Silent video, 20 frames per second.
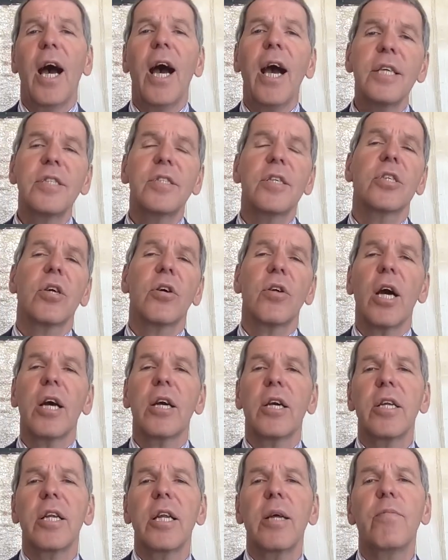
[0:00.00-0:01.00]
ICE is our
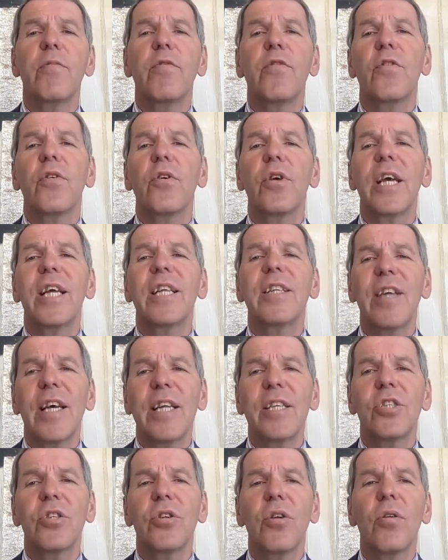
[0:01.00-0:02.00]
acronym for
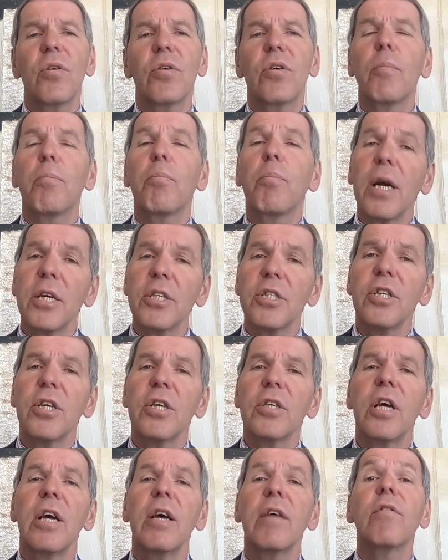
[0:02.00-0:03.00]
Intentional
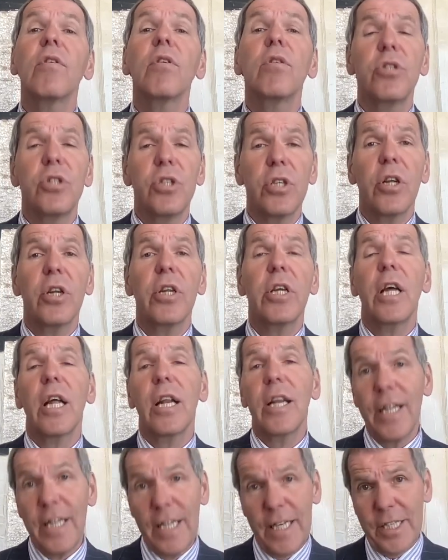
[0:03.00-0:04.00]
Compassionate Evolutionary
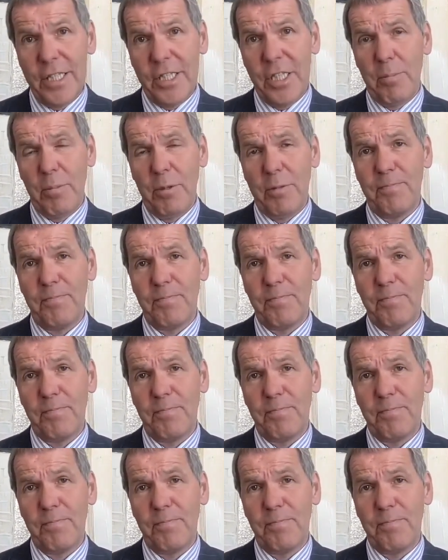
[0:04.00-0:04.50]
Leadership.